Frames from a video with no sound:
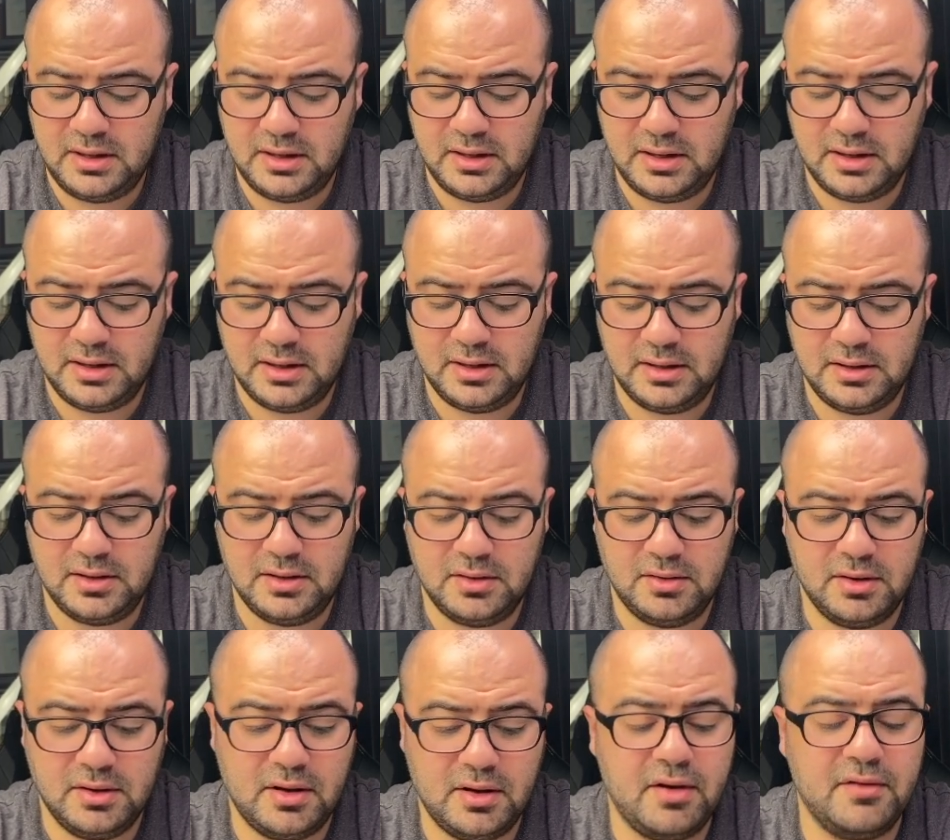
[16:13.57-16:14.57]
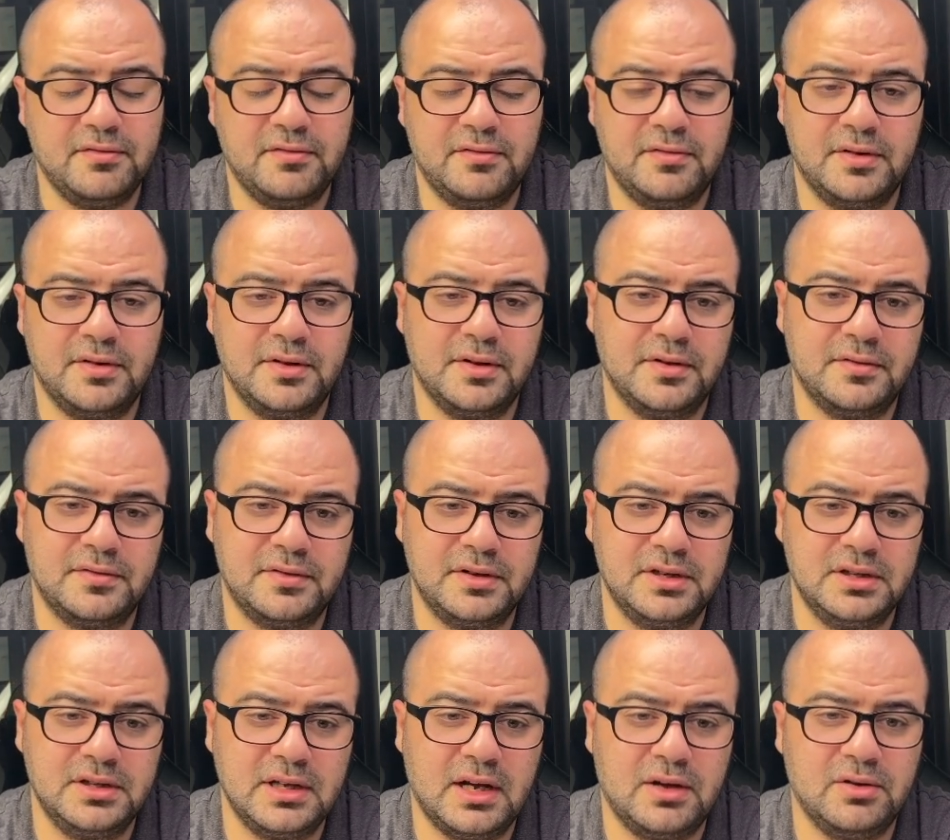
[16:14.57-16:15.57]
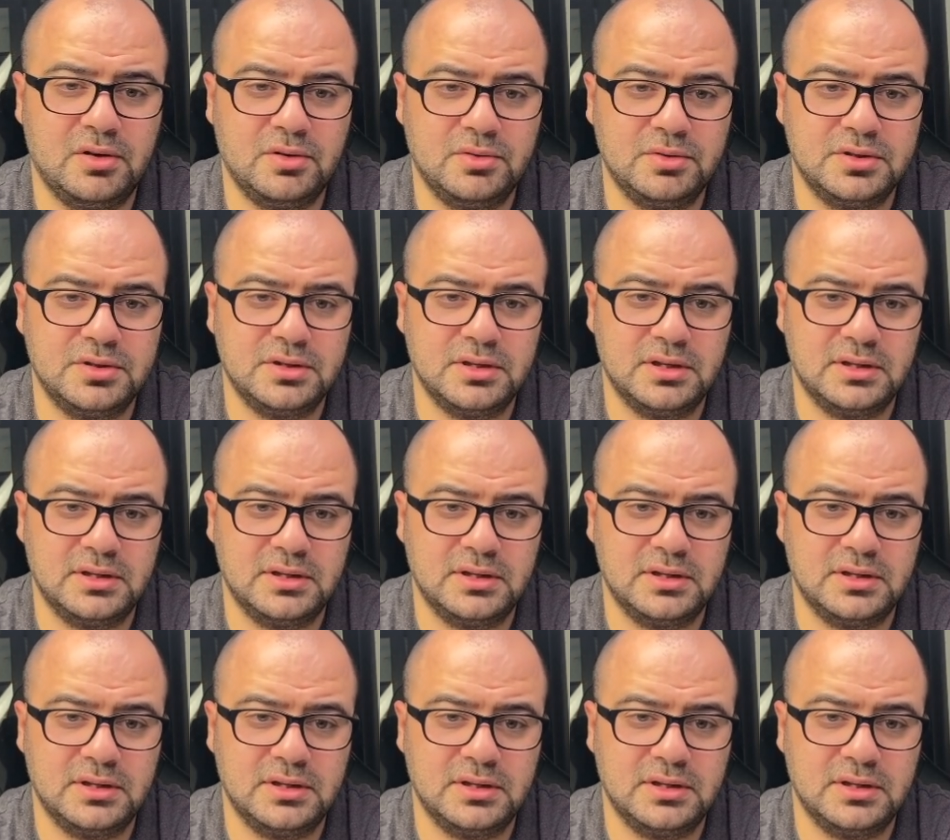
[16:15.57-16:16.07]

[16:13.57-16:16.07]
lot of free downloads